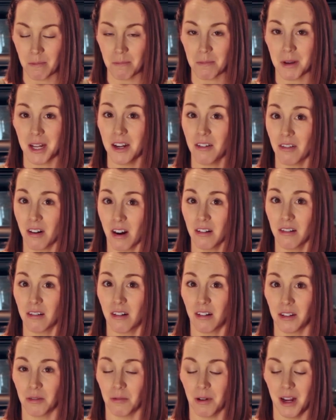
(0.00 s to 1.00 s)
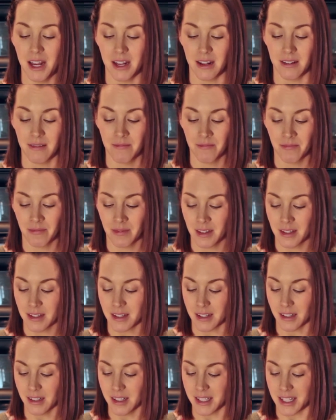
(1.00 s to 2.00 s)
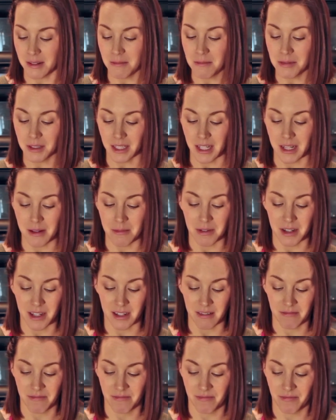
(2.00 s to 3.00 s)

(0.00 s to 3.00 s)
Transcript: Betty Crocker all the way. It's a little dickly, but